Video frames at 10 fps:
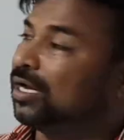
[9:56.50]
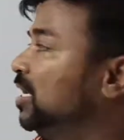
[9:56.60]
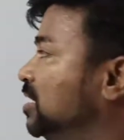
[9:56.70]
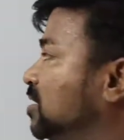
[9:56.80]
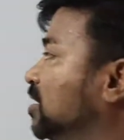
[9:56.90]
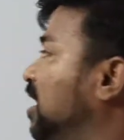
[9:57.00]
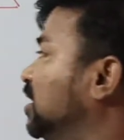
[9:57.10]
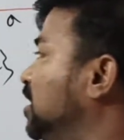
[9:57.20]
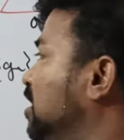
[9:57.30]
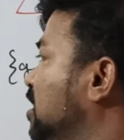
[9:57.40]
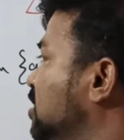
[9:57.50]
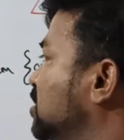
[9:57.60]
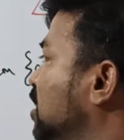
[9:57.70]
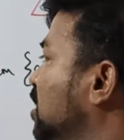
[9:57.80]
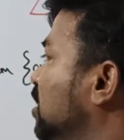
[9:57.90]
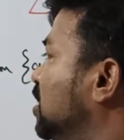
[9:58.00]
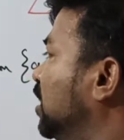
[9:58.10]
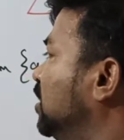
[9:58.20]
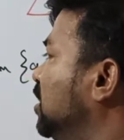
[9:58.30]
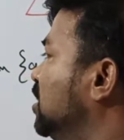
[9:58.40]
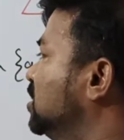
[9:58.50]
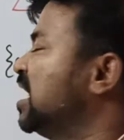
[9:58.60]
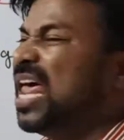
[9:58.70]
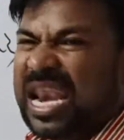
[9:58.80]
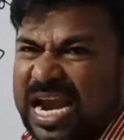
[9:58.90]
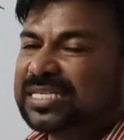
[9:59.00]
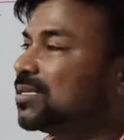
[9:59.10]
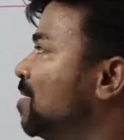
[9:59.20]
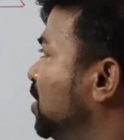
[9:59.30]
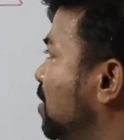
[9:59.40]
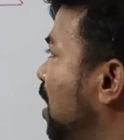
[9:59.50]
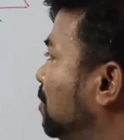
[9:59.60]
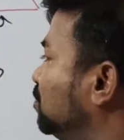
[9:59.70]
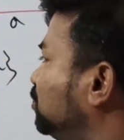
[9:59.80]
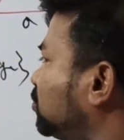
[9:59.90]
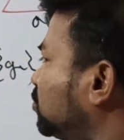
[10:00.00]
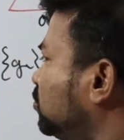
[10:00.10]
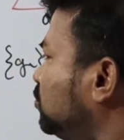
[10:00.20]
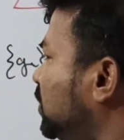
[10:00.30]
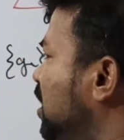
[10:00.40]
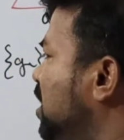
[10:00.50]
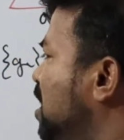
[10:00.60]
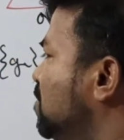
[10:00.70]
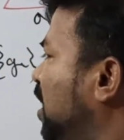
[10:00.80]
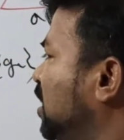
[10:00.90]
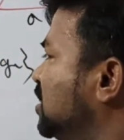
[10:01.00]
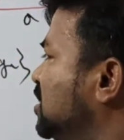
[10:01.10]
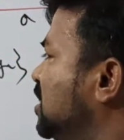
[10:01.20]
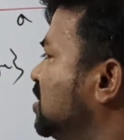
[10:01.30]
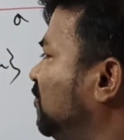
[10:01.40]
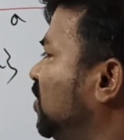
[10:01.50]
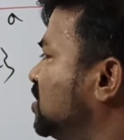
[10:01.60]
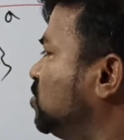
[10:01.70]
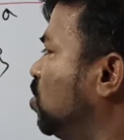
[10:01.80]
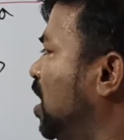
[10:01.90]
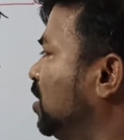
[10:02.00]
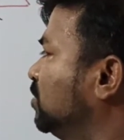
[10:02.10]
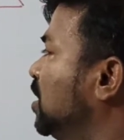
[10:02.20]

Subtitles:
is that is let's sum them up. A minus D is the first one,